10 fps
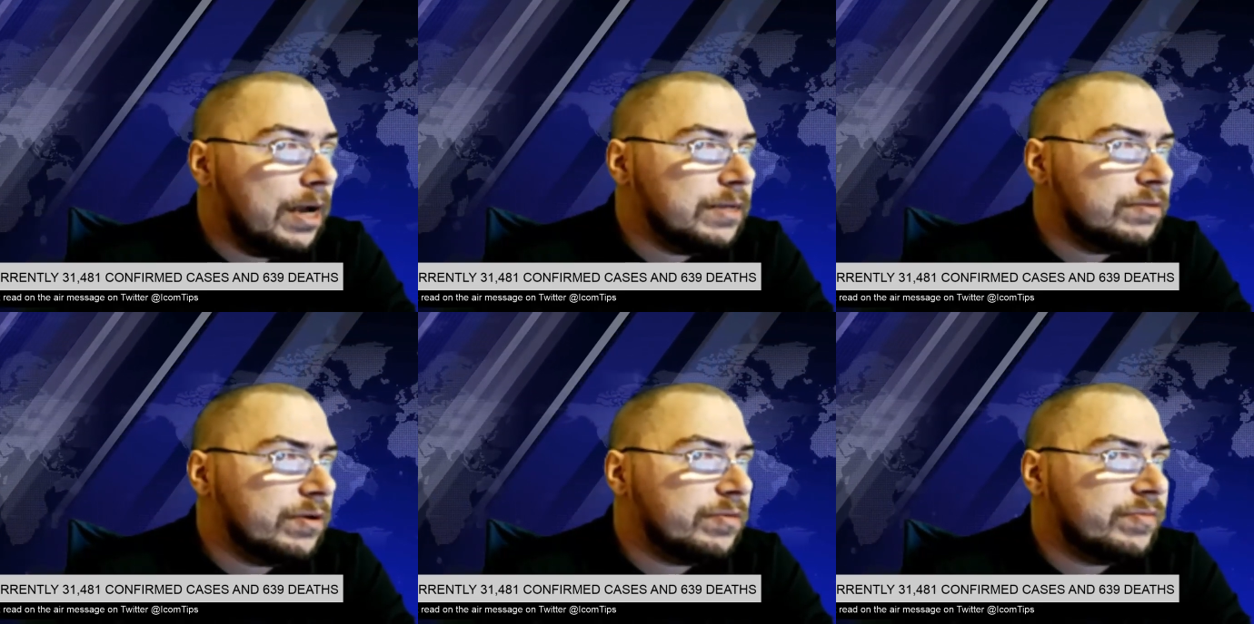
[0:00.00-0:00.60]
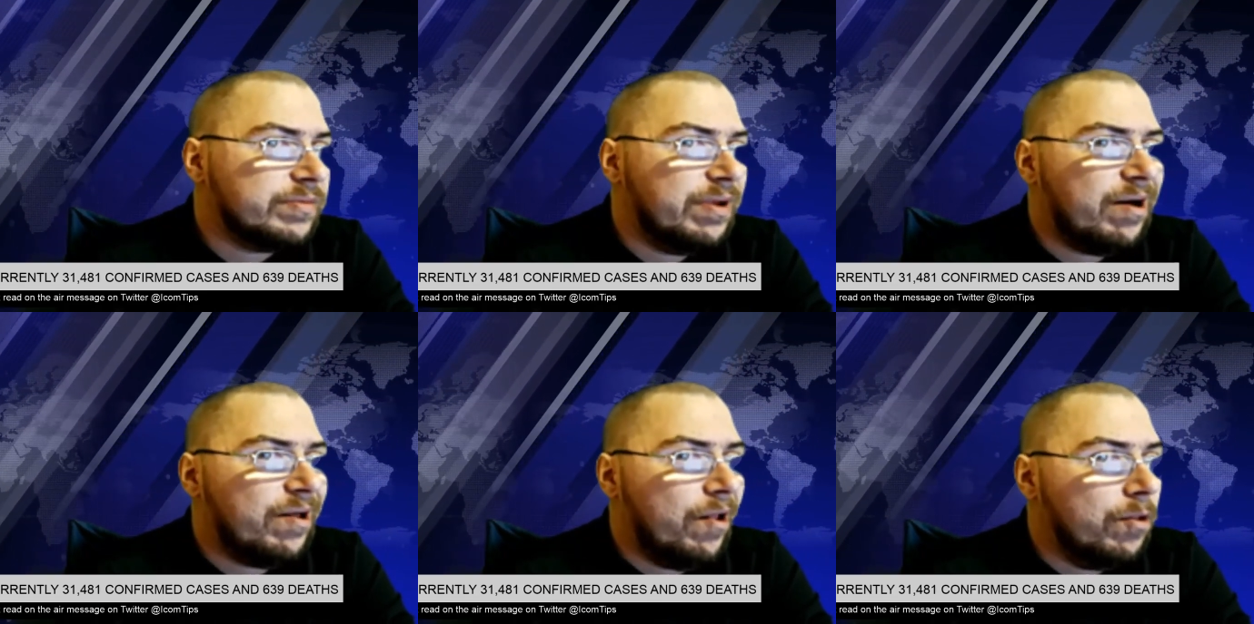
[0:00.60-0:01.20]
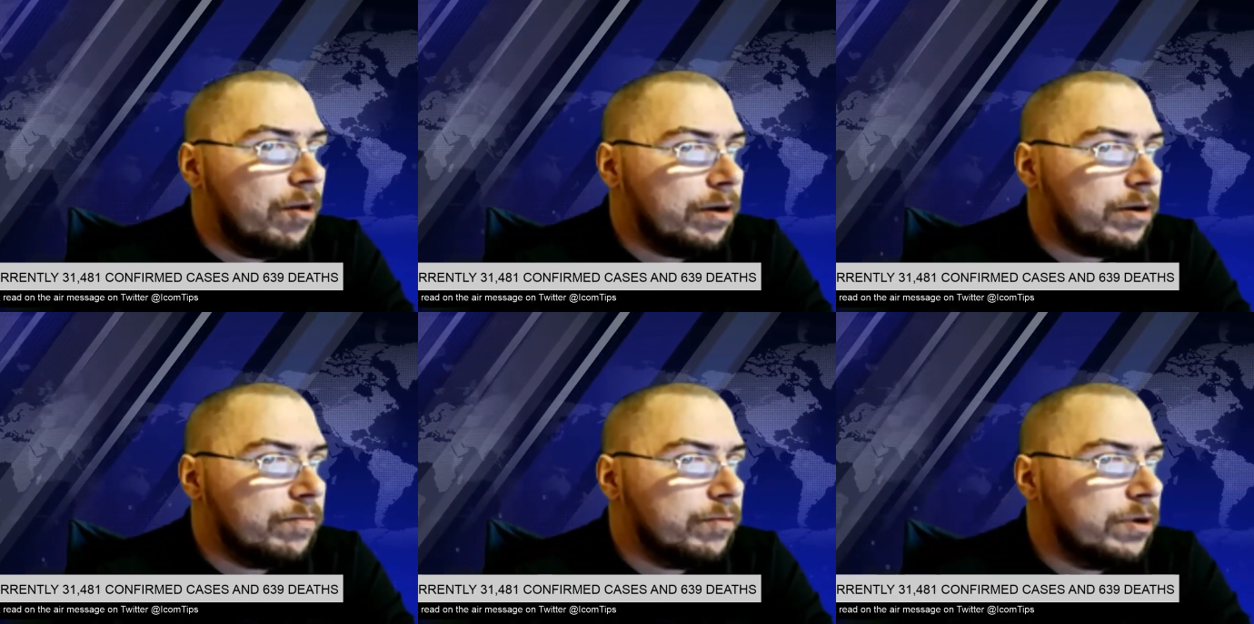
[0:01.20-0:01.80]
There's not a lot
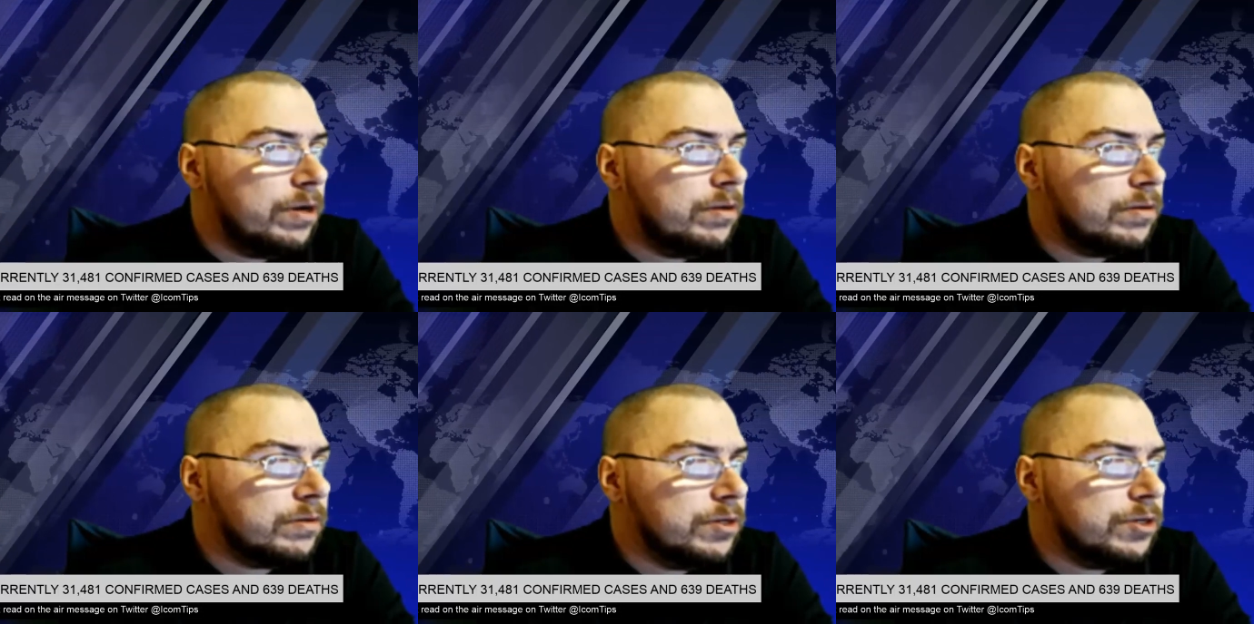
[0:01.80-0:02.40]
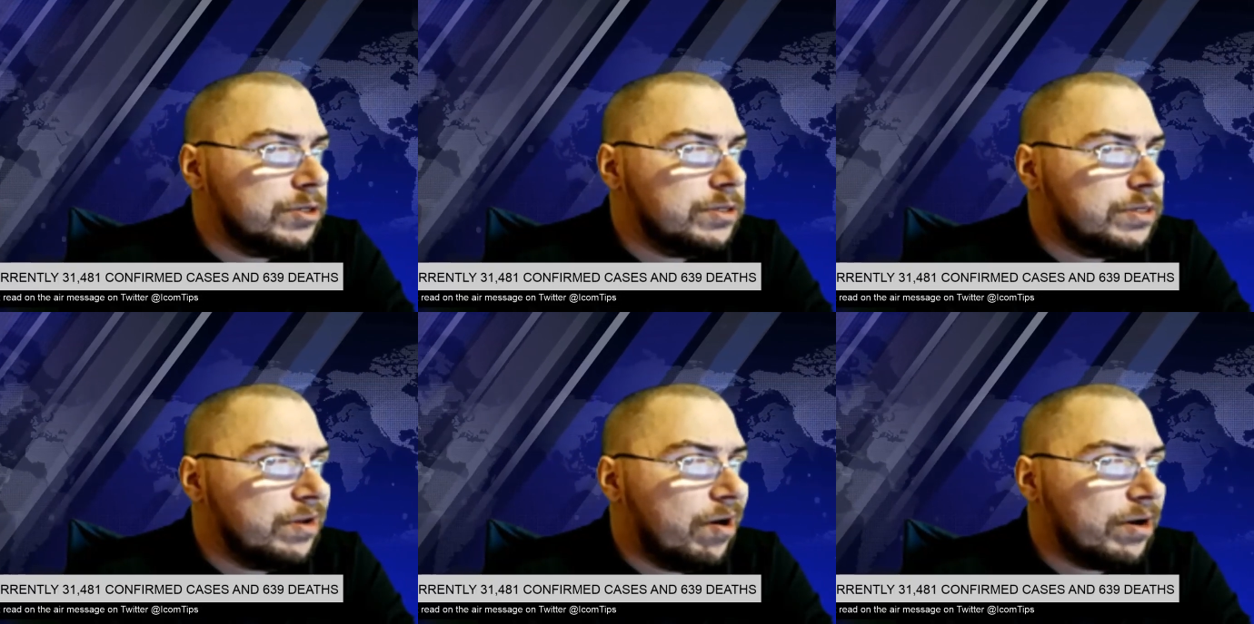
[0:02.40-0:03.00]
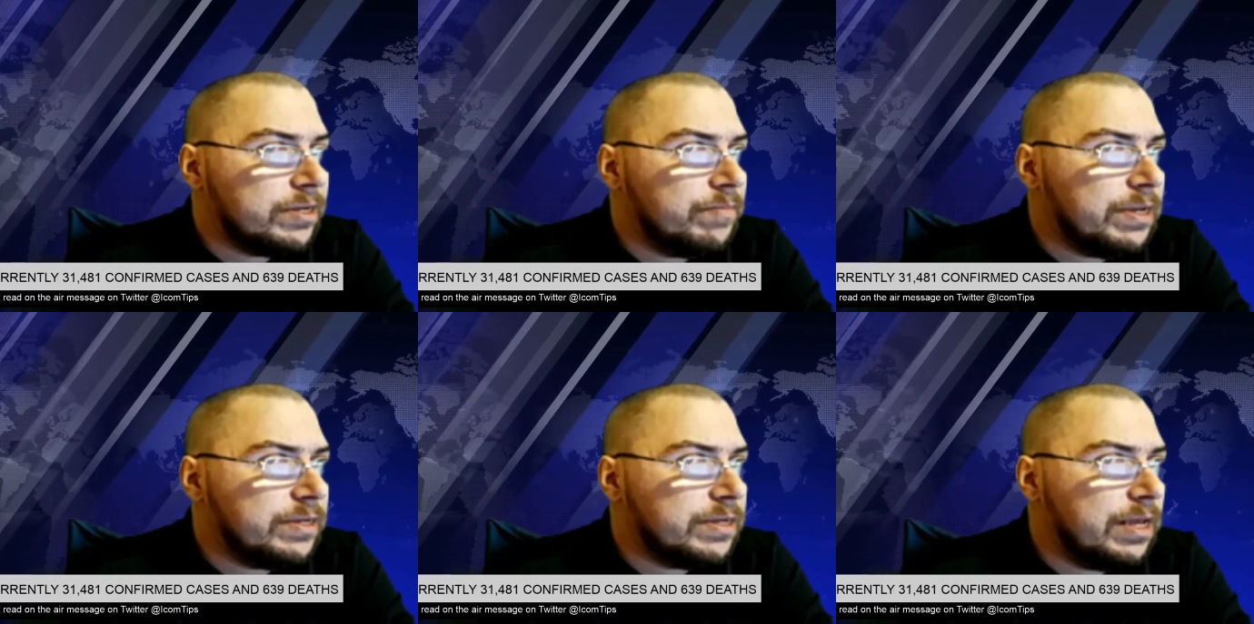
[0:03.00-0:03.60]
of real good
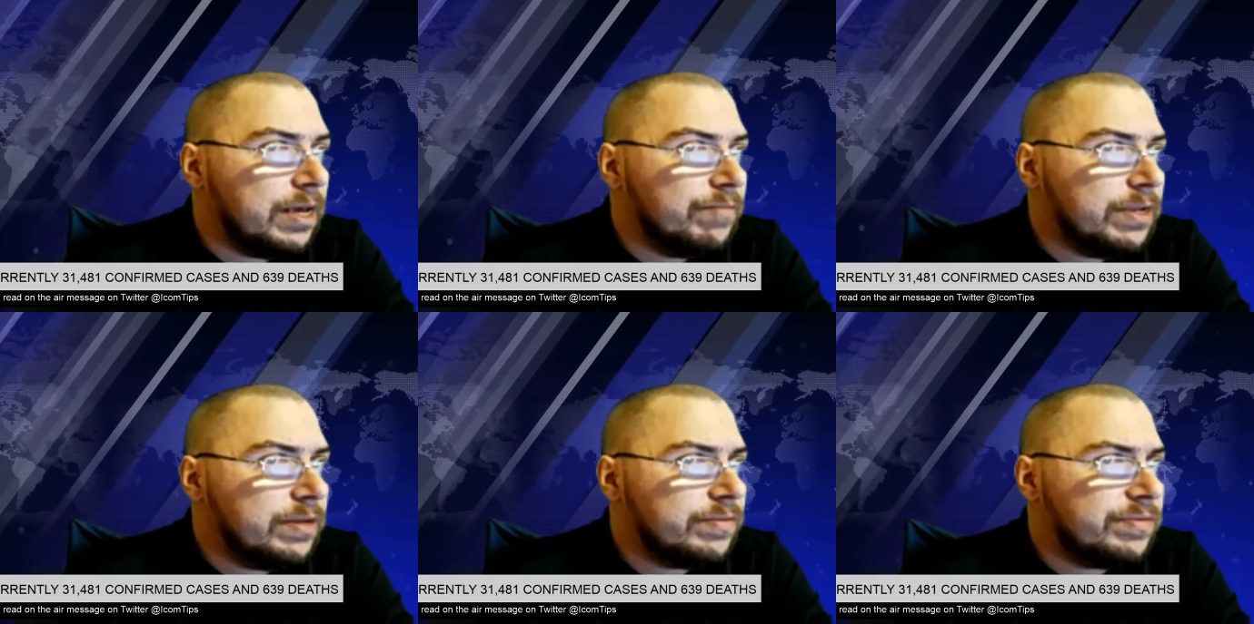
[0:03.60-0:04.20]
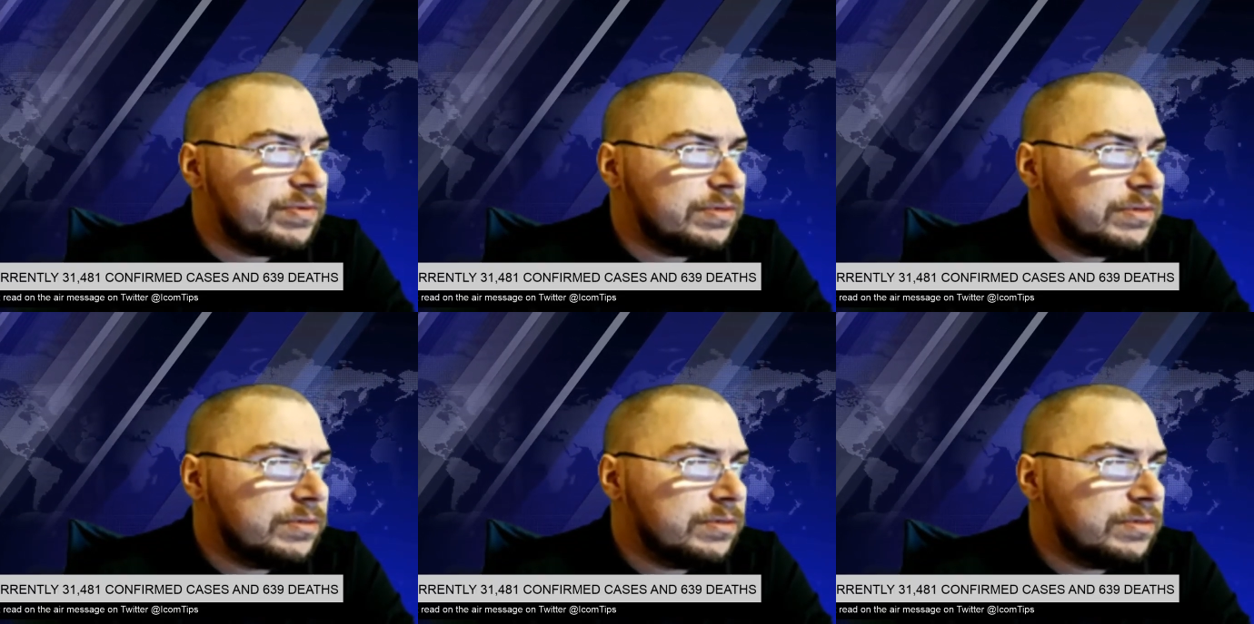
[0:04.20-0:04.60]
documented evidence